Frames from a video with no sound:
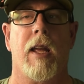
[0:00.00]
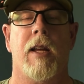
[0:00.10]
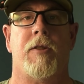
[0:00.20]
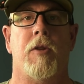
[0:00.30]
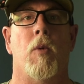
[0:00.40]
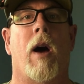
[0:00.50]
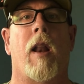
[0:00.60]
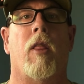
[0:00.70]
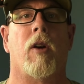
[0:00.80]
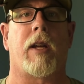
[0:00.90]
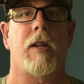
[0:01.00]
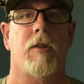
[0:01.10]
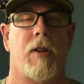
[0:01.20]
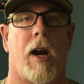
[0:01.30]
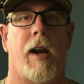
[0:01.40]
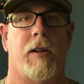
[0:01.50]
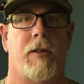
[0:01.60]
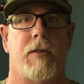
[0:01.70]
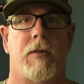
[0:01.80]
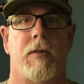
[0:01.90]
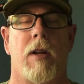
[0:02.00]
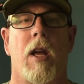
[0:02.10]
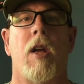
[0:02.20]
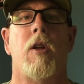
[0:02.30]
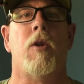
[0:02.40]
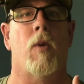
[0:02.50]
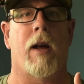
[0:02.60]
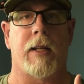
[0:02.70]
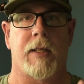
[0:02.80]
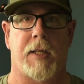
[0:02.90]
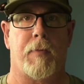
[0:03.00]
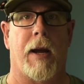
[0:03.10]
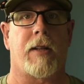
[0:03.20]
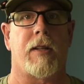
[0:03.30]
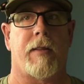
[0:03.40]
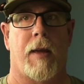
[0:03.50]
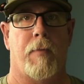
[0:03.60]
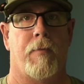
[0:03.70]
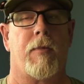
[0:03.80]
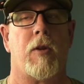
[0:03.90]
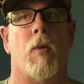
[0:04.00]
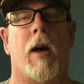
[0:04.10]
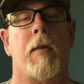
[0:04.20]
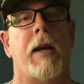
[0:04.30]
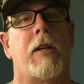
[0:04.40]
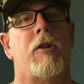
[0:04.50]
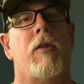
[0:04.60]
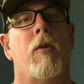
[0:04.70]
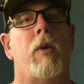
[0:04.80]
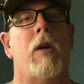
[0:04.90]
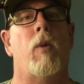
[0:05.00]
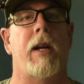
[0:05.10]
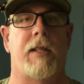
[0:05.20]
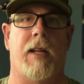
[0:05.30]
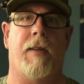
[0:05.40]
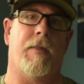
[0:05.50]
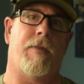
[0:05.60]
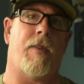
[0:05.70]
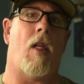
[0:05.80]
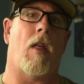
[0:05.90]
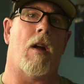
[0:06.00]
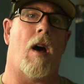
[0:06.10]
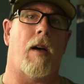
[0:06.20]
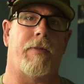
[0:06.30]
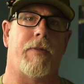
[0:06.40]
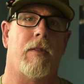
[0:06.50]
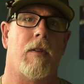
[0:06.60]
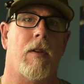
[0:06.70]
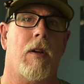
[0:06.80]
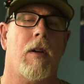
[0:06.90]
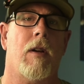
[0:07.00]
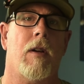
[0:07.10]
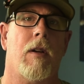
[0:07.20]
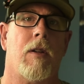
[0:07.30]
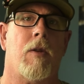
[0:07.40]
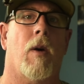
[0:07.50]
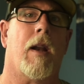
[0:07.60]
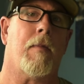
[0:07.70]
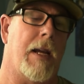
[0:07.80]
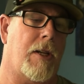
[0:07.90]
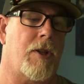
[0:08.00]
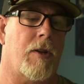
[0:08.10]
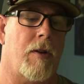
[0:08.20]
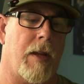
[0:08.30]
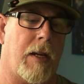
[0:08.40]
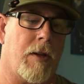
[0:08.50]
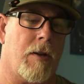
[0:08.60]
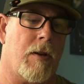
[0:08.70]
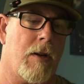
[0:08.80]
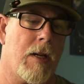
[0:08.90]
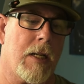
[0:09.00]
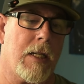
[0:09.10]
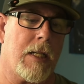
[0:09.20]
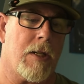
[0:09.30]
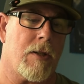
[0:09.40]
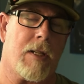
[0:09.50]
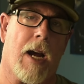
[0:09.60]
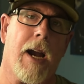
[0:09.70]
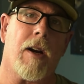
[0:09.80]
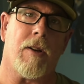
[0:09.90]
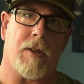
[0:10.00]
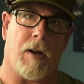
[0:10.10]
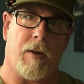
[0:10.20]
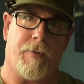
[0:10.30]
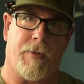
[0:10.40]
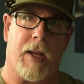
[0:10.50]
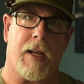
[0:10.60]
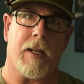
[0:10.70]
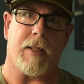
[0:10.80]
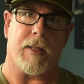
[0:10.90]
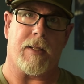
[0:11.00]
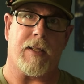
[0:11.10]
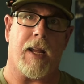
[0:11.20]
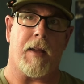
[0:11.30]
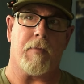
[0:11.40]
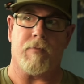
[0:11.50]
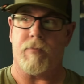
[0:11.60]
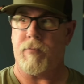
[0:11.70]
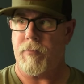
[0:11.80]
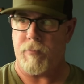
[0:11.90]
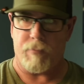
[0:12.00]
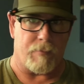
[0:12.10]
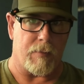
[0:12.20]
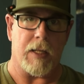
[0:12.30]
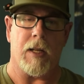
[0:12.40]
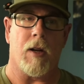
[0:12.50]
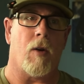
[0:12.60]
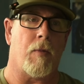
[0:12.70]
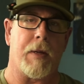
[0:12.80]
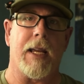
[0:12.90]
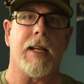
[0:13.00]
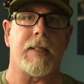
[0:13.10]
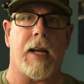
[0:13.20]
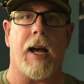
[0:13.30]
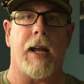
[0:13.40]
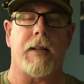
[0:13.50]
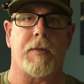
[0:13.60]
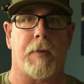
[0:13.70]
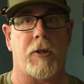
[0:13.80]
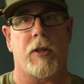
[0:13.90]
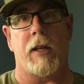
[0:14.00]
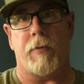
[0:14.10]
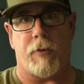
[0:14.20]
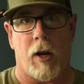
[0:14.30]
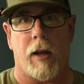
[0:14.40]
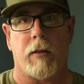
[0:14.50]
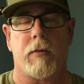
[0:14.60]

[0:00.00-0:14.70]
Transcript: is you want to look at your tires. You want to inspect them. You want to make sure the wheel weights haven't fallen off. You want to make sure that your tires are inflated to the same, PSI, especially up front.